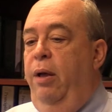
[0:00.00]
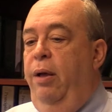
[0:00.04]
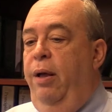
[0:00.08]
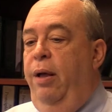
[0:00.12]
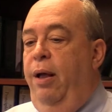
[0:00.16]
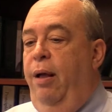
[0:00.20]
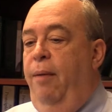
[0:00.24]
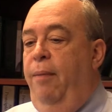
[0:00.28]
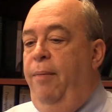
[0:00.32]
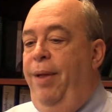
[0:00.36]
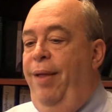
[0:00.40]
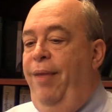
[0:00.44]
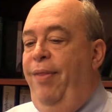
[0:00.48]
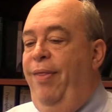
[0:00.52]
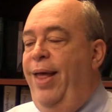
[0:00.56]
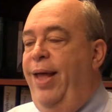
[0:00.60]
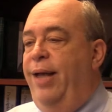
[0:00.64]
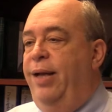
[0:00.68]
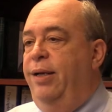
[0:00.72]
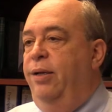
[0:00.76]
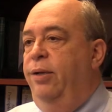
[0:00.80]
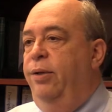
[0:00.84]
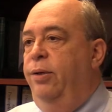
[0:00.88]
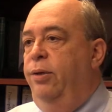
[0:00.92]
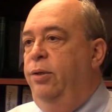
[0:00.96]
Um, and
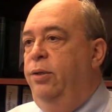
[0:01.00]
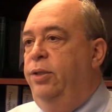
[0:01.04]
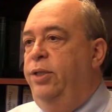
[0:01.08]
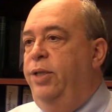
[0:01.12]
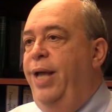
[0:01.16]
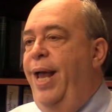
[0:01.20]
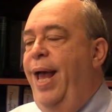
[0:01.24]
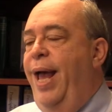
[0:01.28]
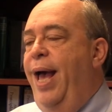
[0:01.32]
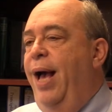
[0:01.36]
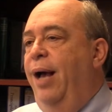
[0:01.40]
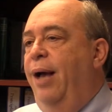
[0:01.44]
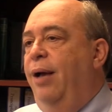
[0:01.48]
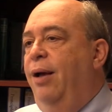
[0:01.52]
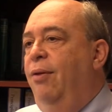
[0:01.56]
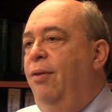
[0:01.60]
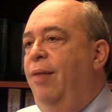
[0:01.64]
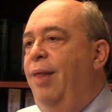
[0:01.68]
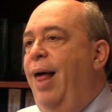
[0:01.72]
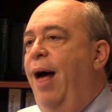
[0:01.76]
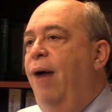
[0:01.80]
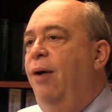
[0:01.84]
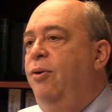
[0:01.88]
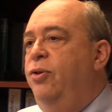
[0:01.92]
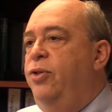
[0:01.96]
that little tag
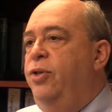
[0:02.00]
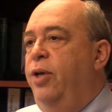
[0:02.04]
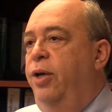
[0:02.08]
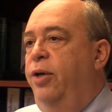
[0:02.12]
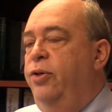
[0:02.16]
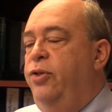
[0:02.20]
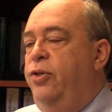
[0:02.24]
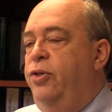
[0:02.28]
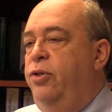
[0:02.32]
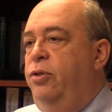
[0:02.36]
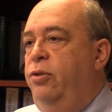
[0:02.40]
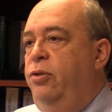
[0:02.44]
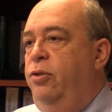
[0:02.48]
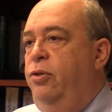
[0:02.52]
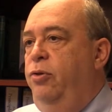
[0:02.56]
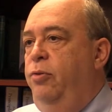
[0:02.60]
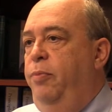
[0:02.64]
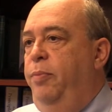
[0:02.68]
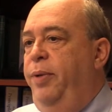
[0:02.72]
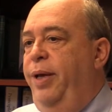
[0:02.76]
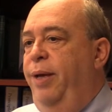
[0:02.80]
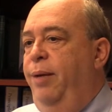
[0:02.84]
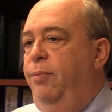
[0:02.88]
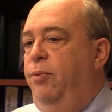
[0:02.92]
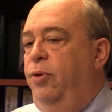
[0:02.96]
allows us to
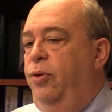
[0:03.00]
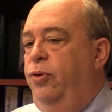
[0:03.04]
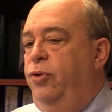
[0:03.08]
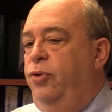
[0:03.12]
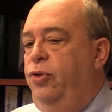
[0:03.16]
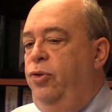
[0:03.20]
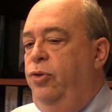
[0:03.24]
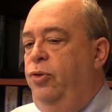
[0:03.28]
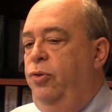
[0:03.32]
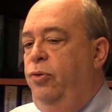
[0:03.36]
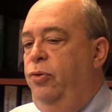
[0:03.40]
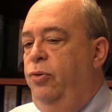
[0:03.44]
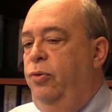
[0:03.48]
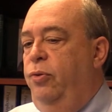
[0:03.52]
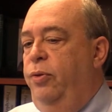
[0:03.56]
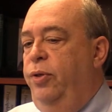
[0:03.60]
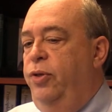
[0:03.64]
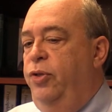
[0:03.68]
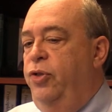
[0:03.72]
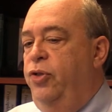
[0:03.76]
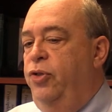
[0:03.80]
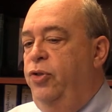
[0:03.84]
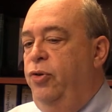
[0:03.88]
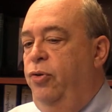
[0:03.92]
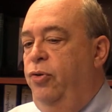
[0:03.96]
be able to
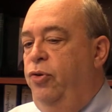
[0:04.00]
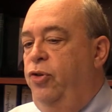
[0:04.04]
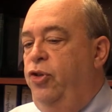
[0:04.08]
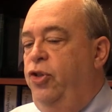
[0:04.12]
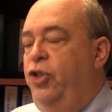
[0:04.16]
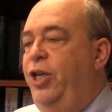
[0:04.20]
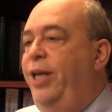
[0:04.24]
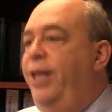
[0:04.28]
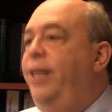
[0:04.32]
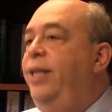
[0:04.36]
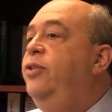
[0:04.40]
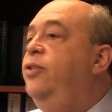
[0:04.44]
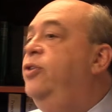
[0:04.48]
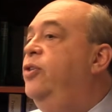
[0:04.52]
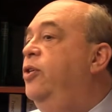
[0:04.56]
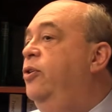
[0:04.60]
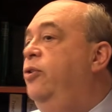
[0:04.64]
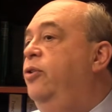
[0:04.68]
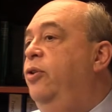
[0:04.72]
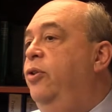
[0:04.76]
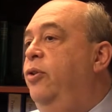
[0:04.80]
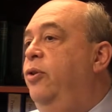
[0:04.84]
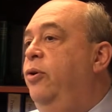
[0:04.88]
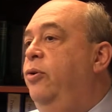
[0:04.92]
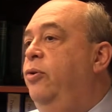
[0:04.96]
insert genes
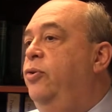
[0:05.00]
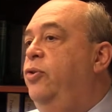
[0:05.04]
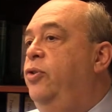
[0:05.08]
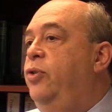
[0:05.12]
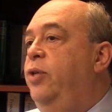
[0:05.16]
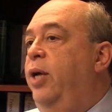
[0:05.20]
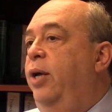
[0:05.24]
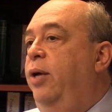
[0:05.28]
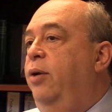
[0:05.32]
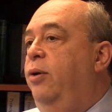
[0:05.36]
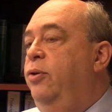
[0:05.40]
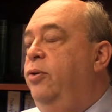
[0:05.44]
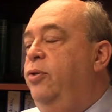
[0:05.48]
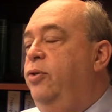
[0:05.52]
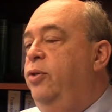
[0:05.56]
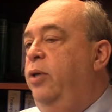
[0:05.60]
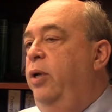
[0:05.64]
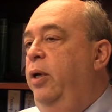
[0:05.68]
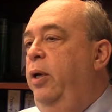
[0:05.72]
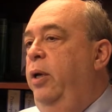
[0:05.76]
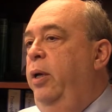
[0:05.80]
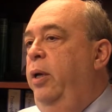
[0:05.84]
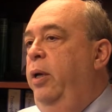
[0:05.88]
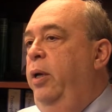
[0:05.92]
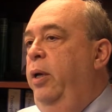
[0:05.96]
into those cells
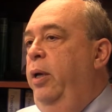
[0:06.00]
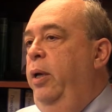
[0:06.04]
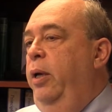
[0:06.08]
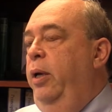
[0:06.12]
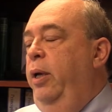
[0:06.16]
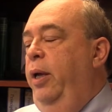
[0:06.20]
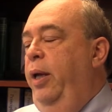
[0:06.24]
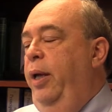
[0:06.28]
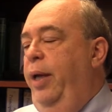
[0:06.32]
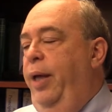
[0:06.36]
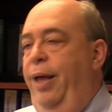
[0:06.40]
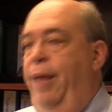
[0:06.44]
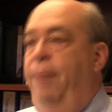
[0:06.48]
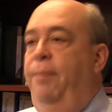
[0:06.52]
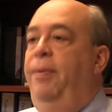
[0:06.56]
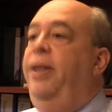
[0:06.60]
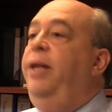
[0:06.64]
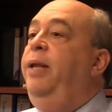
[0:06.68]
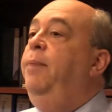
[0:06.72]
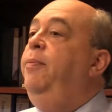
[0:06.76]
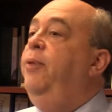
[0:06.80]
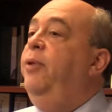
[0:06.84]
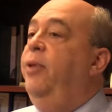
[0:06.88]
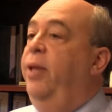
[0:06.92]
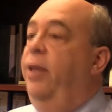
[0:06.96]
and
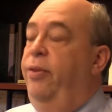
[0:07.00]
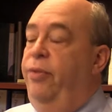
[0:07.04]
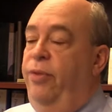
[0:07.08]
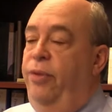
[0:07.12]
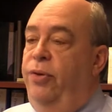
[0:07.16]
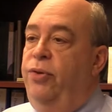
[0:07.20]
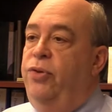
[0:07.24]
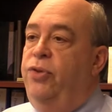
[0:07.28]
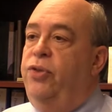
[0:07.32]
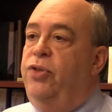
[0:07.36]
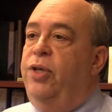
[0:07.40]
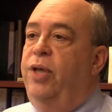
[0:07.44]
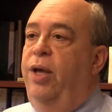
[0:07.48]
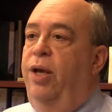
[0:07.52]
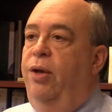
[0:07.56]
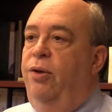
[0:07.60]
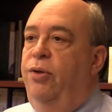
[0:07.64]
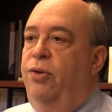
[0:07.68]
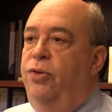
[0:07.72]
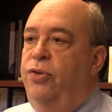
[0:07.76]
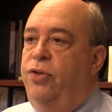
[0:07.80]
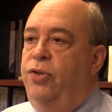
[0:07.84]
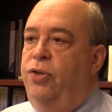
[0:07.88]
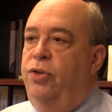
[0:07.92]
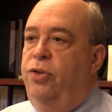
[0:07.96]
manipulate those
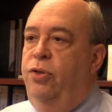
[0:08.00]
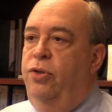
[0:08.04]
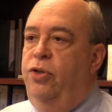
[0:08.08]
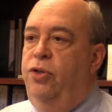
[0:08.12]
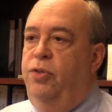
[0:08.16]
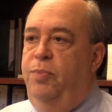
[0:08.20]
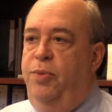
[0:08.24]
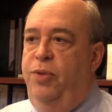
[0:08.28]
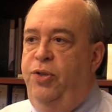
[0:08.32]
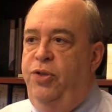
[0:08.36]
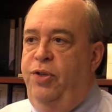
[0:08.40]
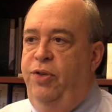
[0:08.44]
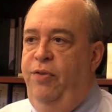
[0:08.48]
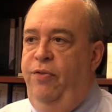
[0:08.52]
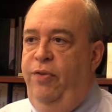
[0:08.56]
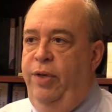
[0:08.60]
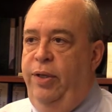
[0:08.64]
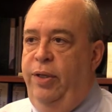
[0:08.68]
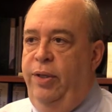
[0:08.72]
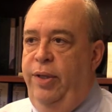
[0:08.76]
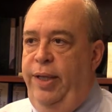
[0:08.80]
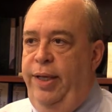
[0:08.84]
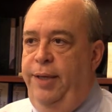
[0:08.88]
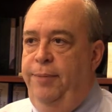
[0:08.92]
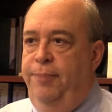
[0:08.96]
cells
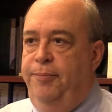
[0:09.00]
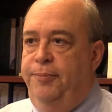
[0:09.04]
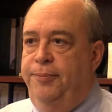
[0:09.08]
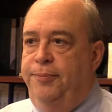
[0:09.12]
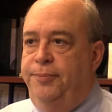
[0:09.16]
specifically.